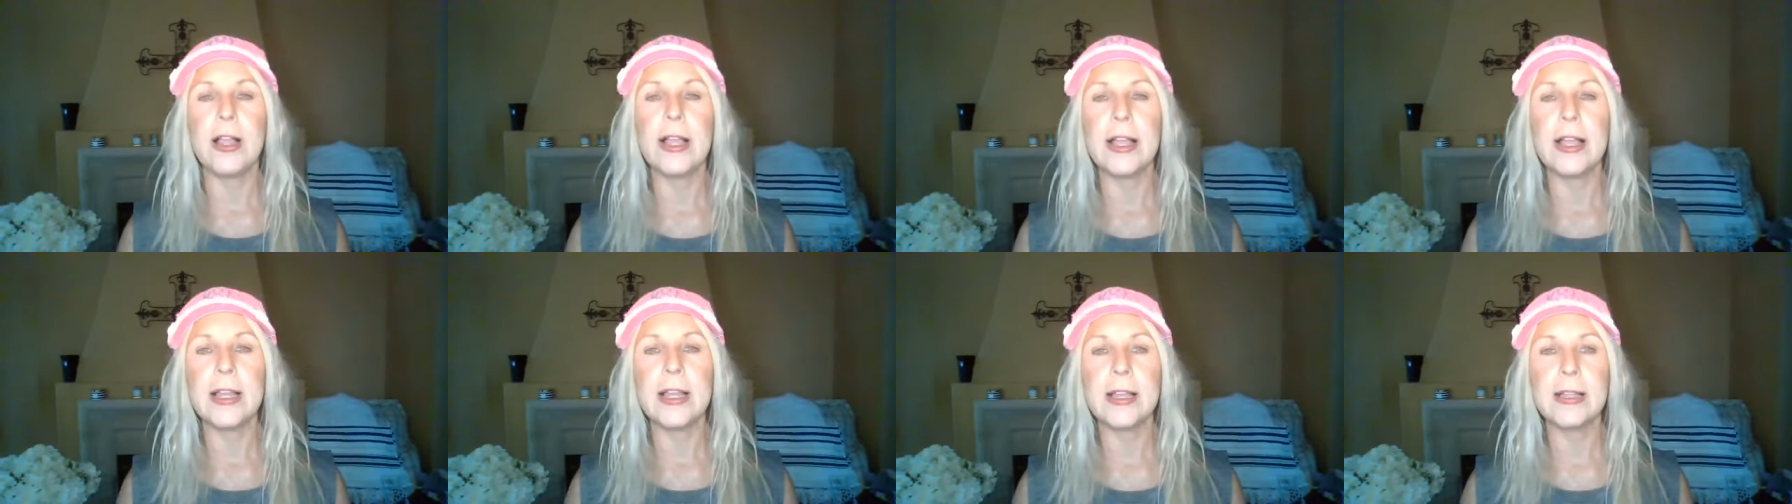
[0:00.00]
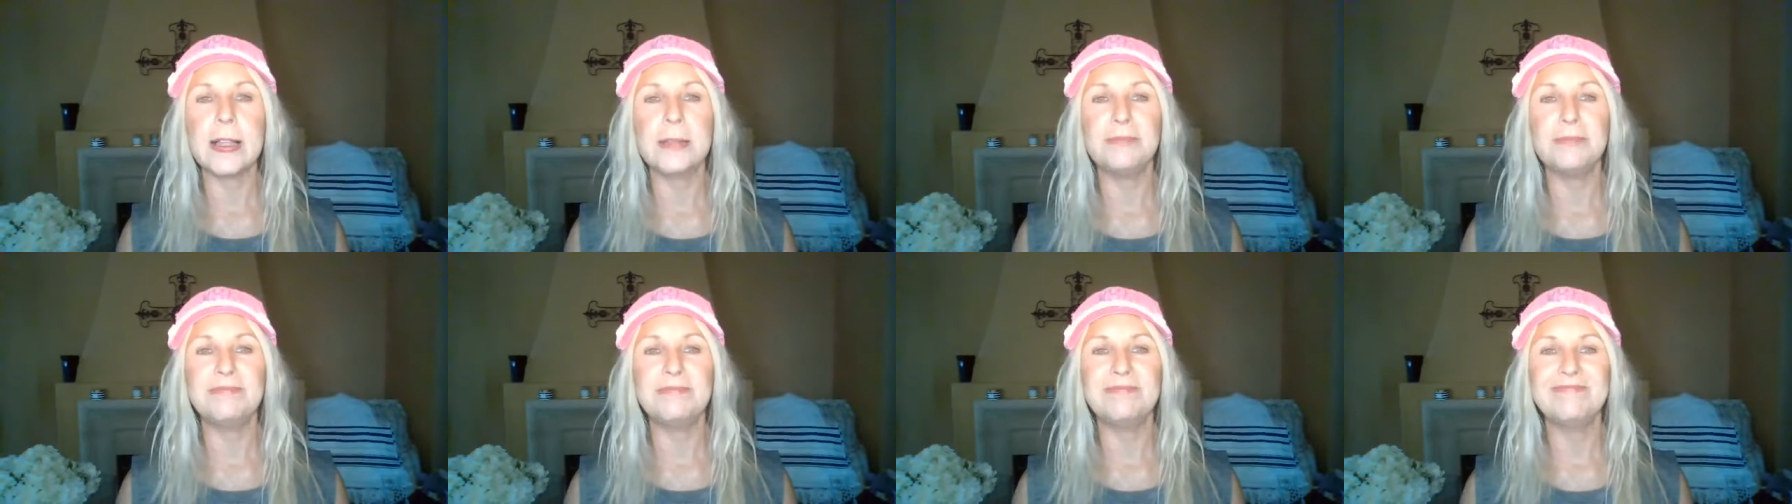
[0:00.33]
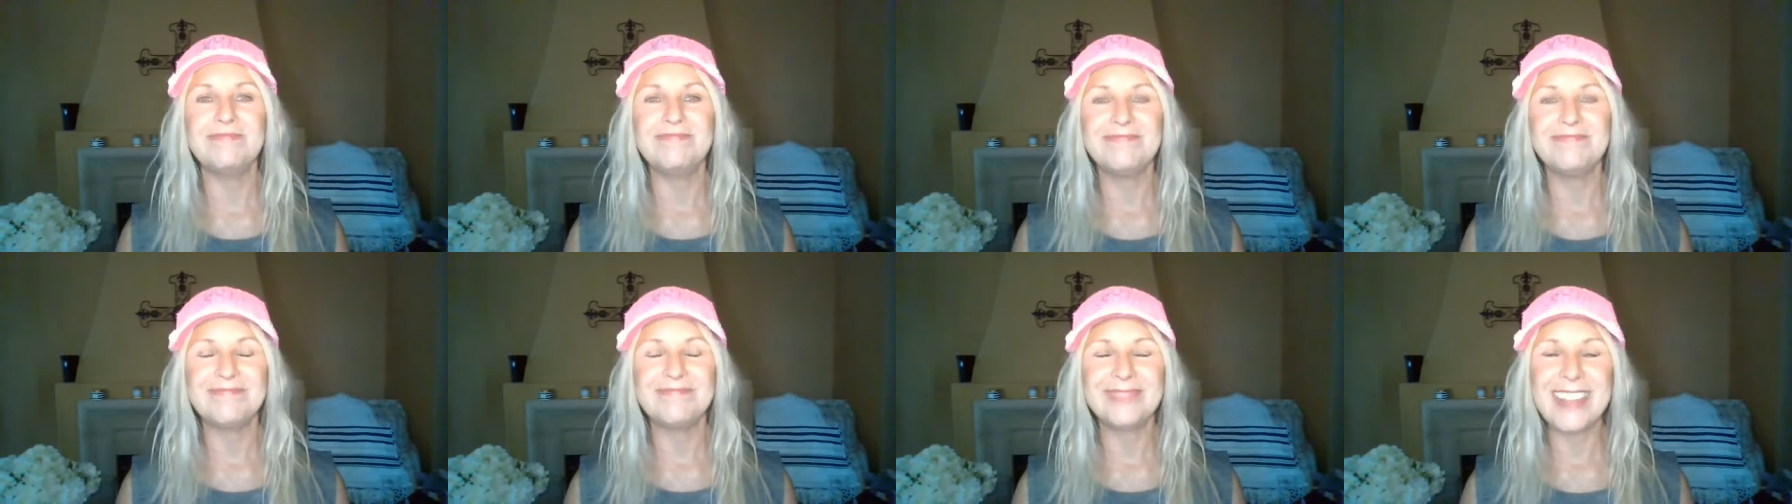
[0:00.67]

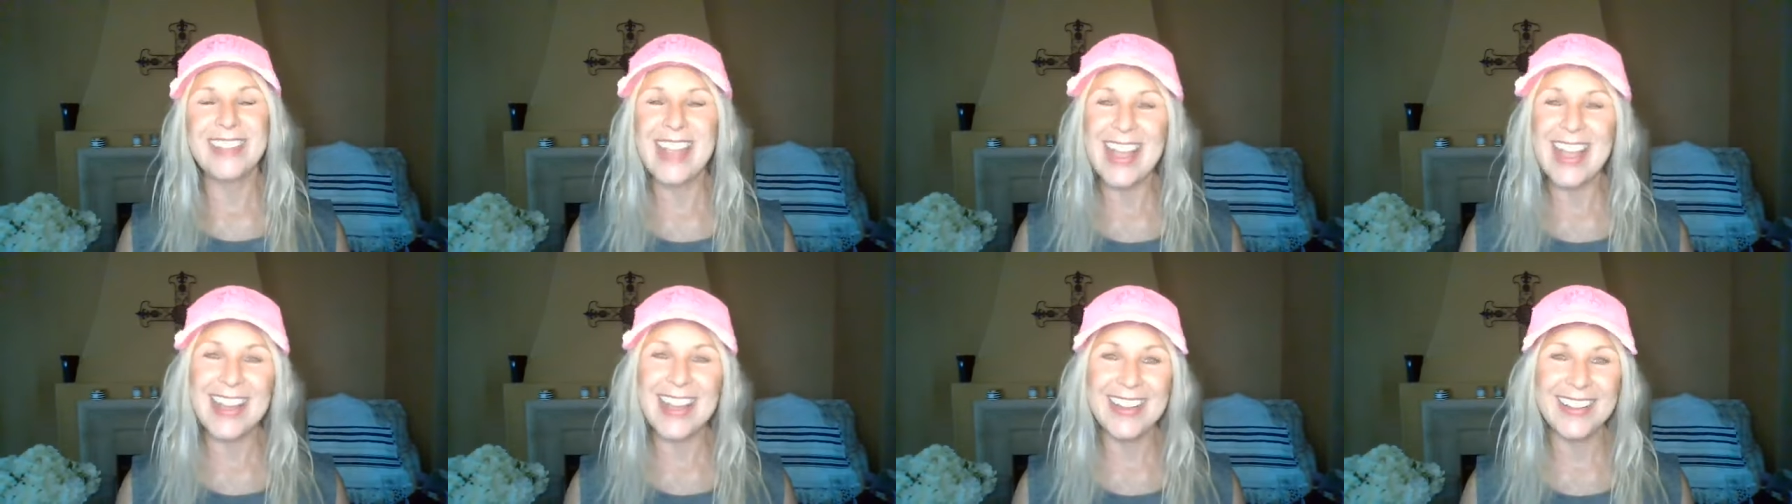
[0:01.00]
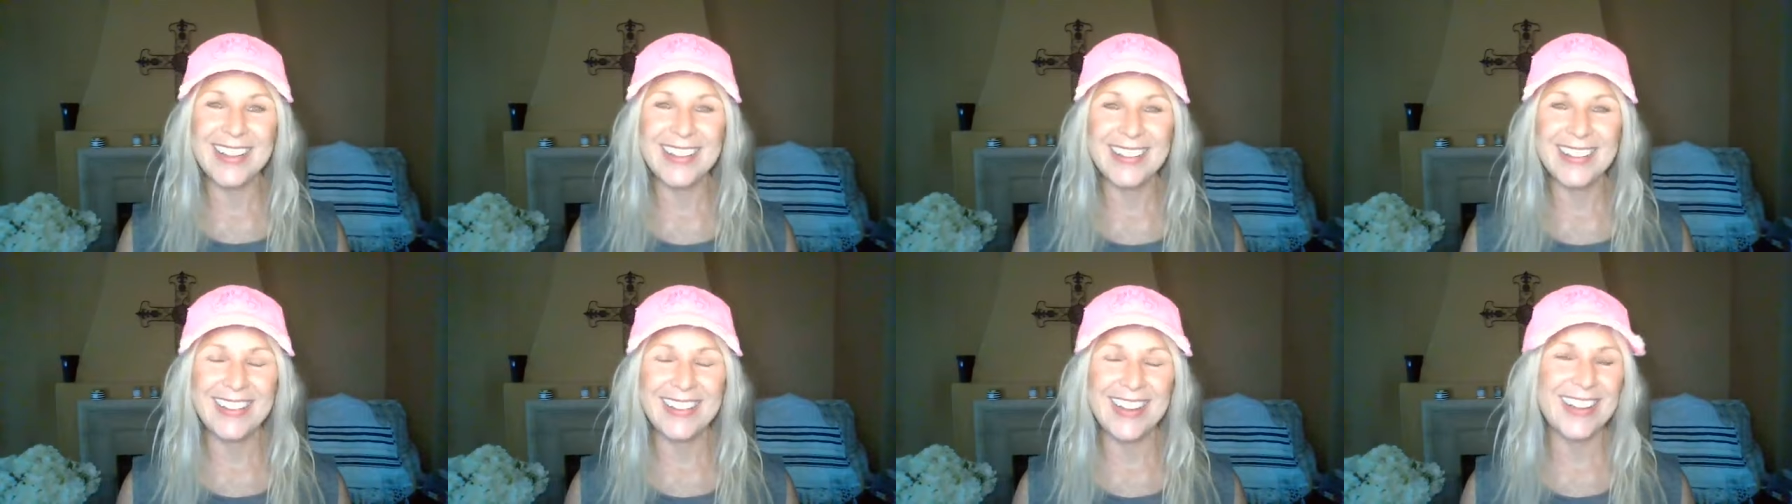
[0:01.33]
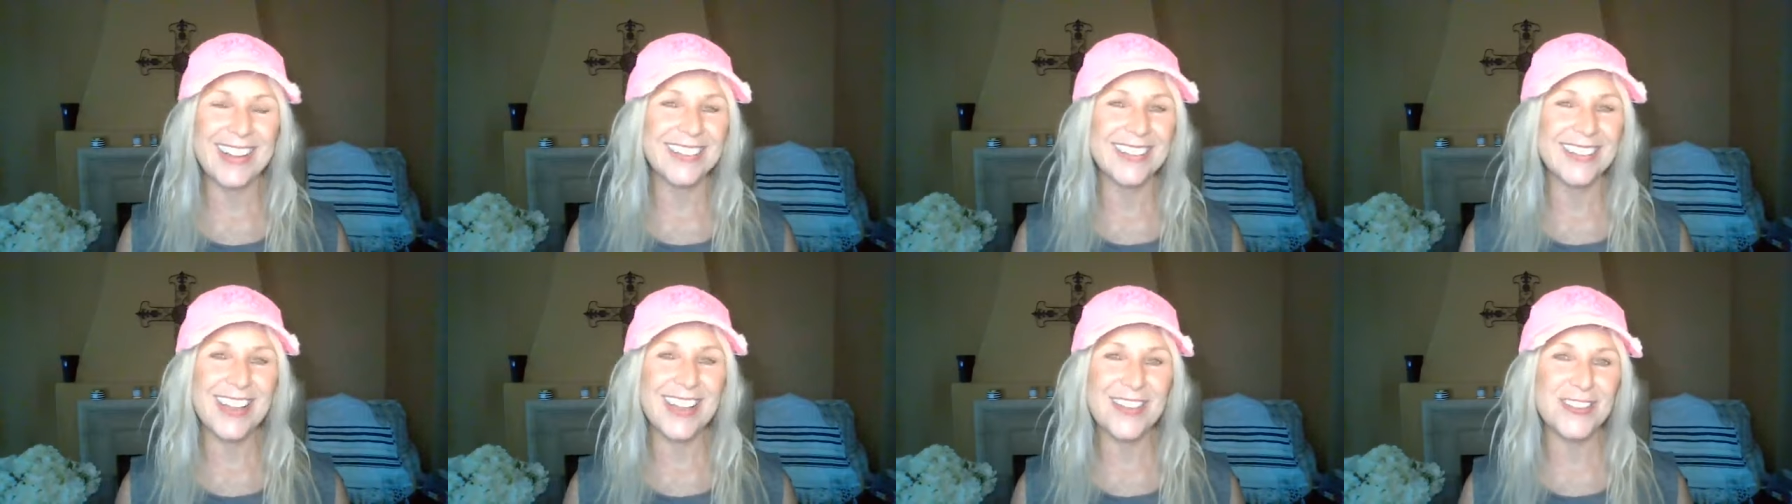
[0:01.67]
Um, yeah,
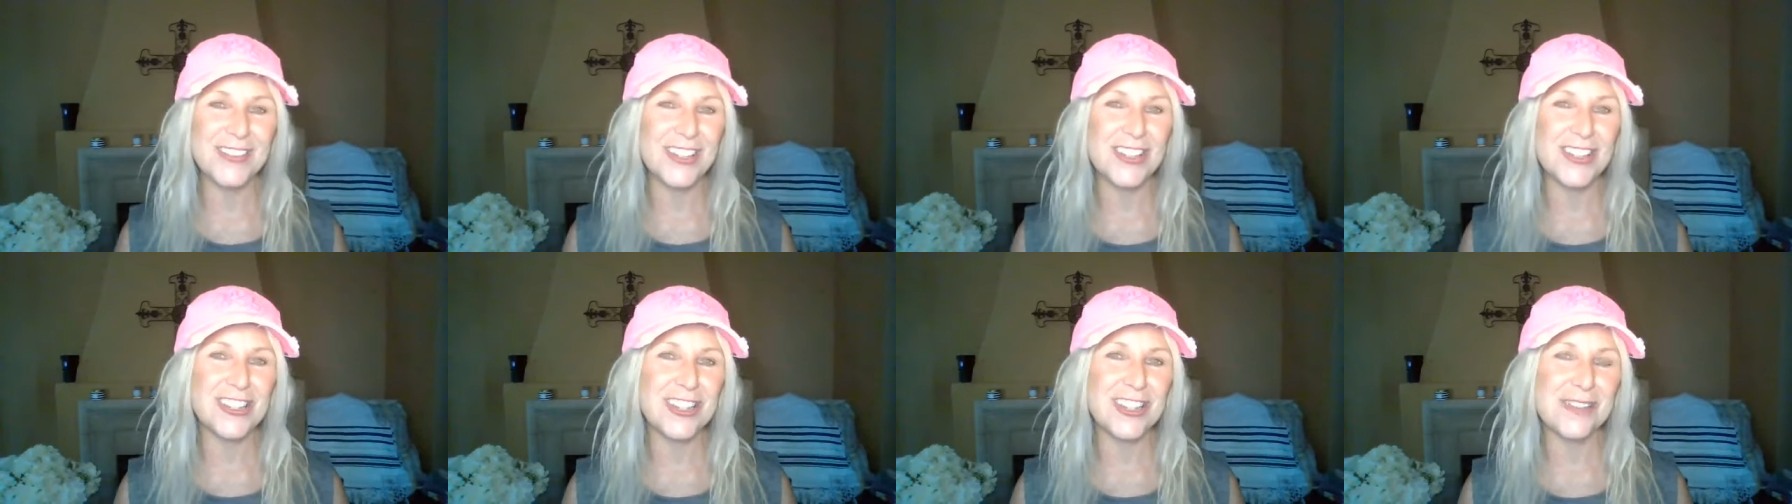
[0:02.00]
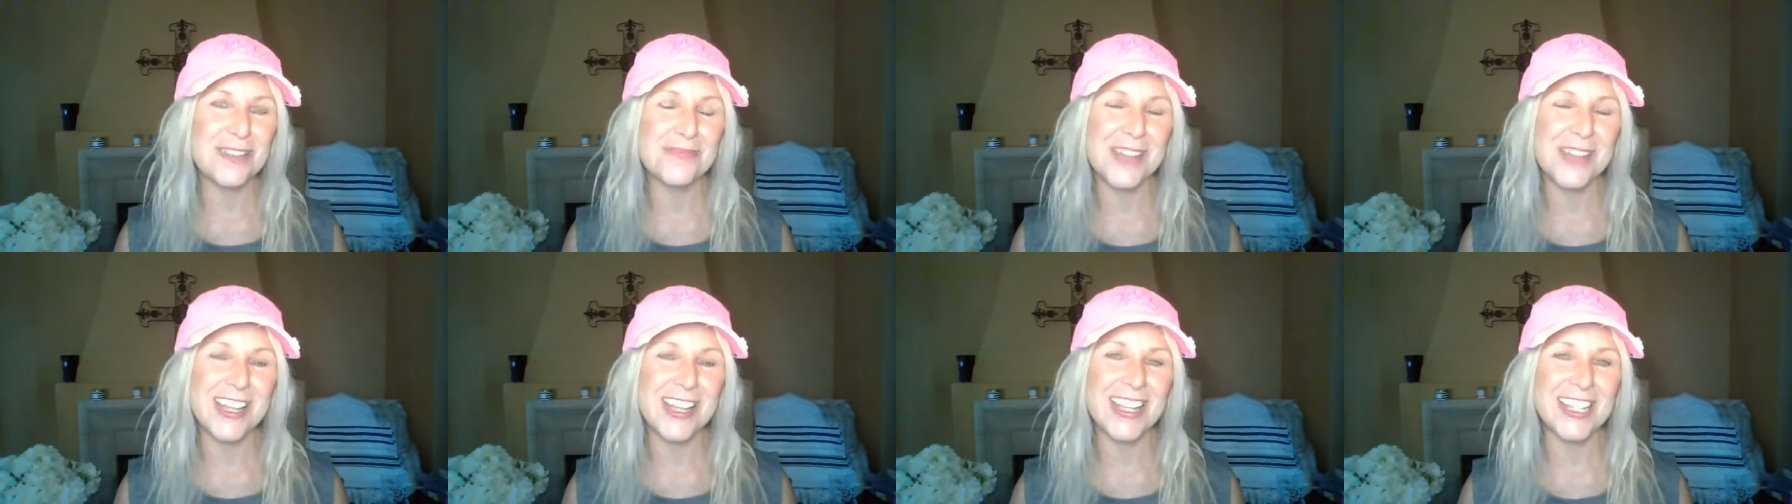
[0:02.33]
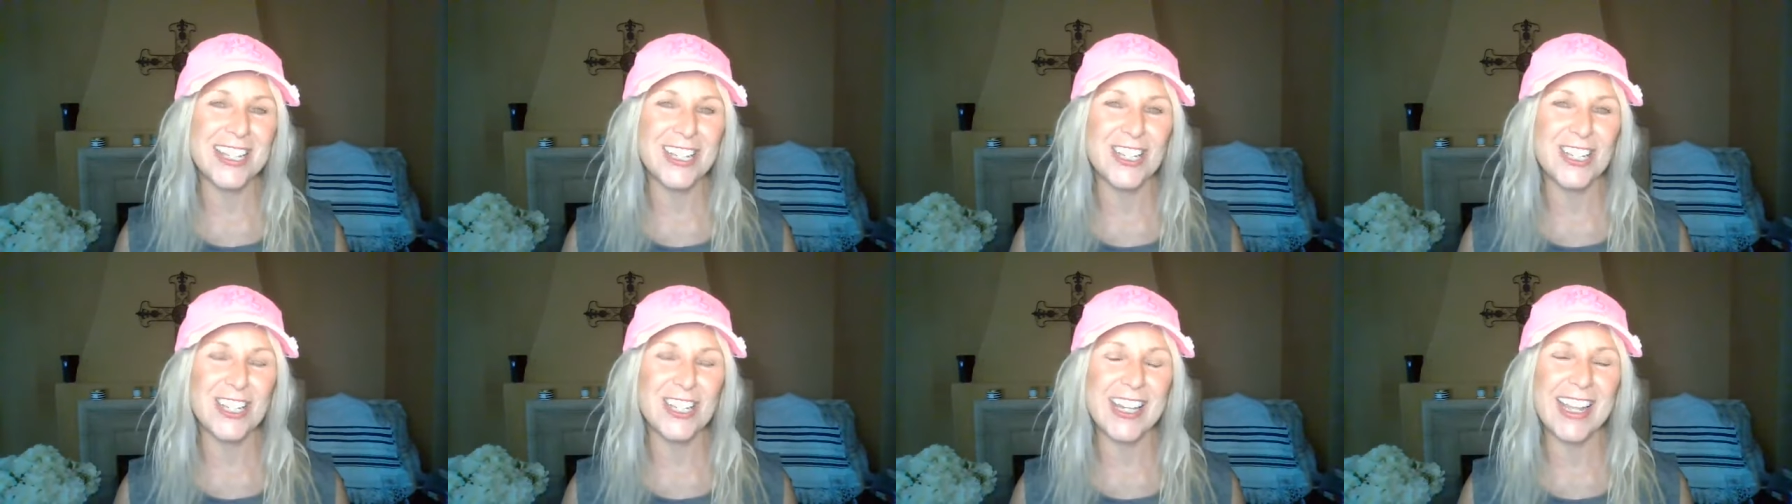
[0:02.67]
I love you so
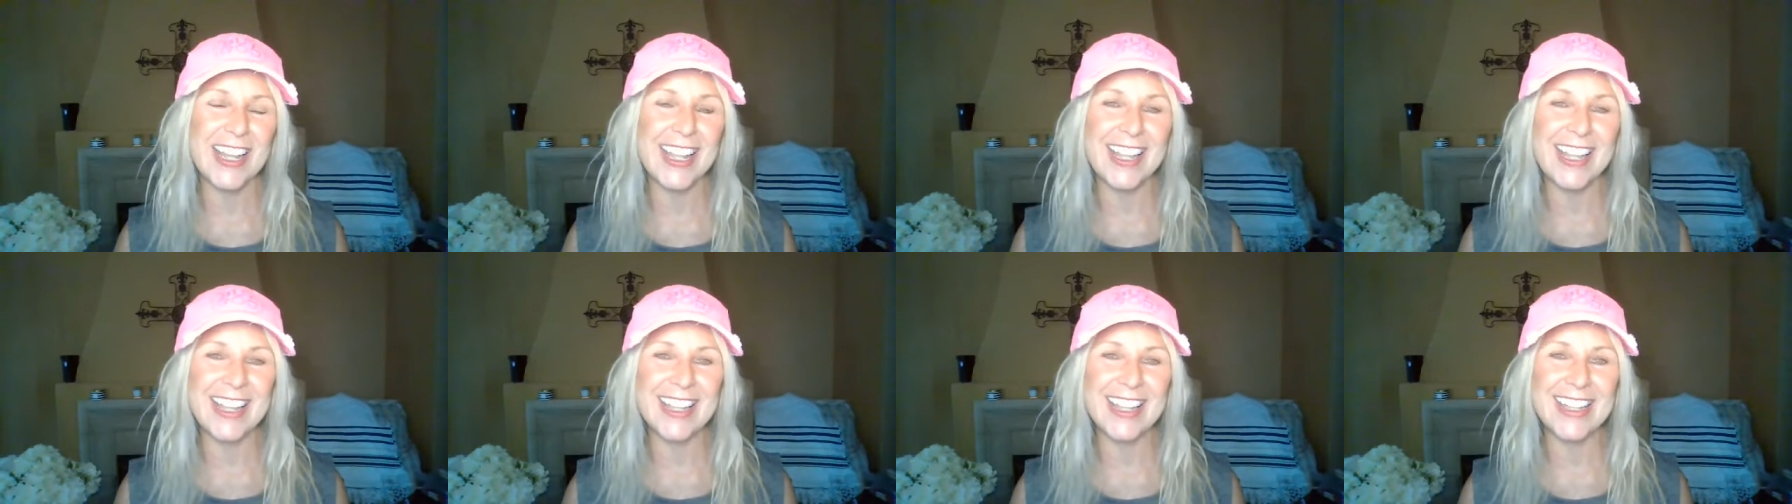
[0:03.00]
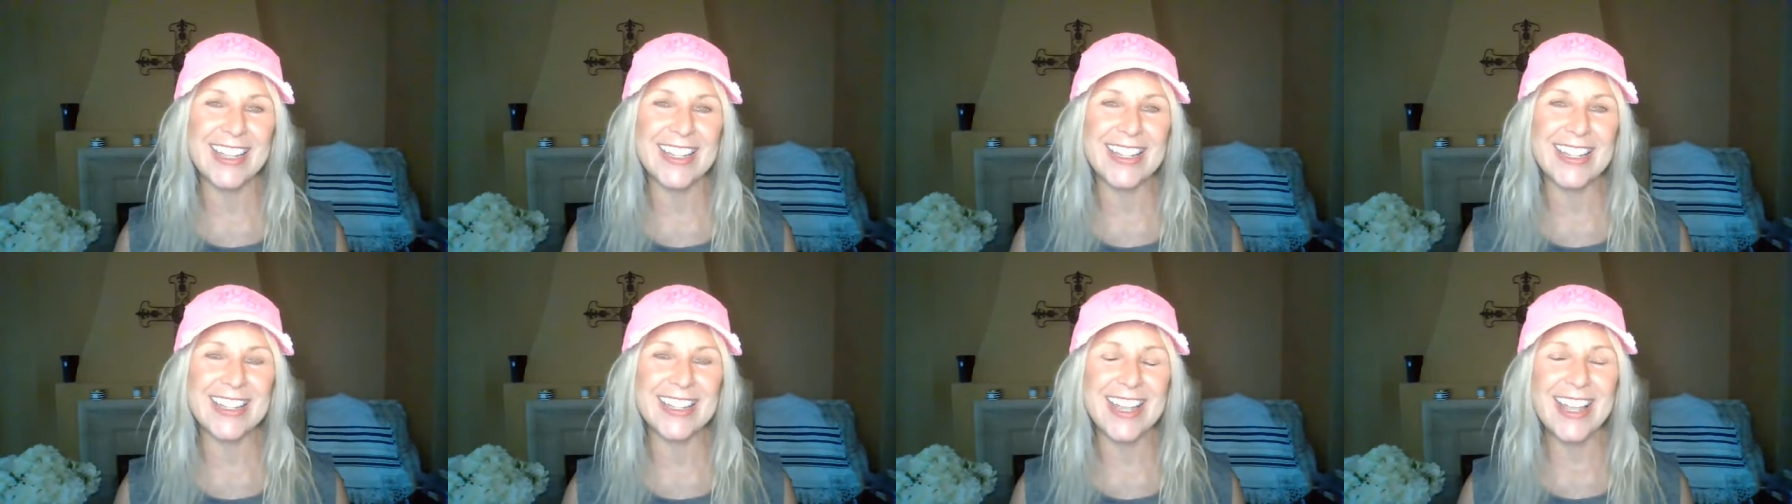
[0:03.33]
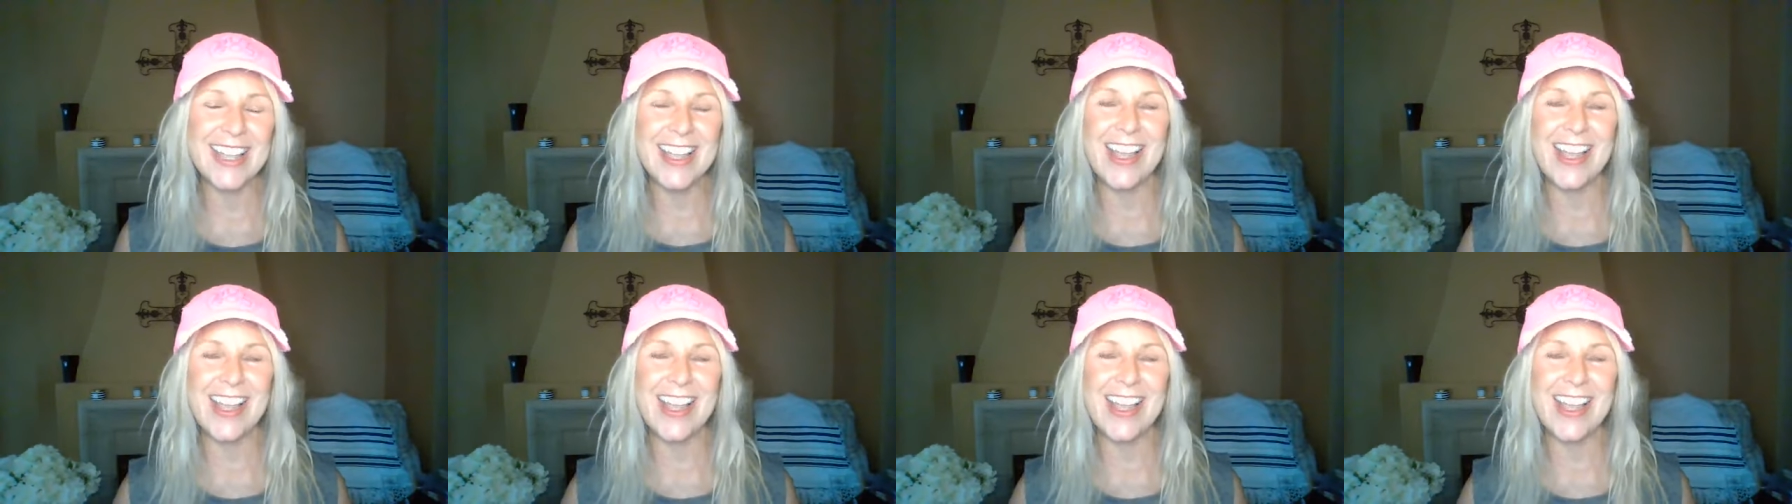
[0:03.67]
much and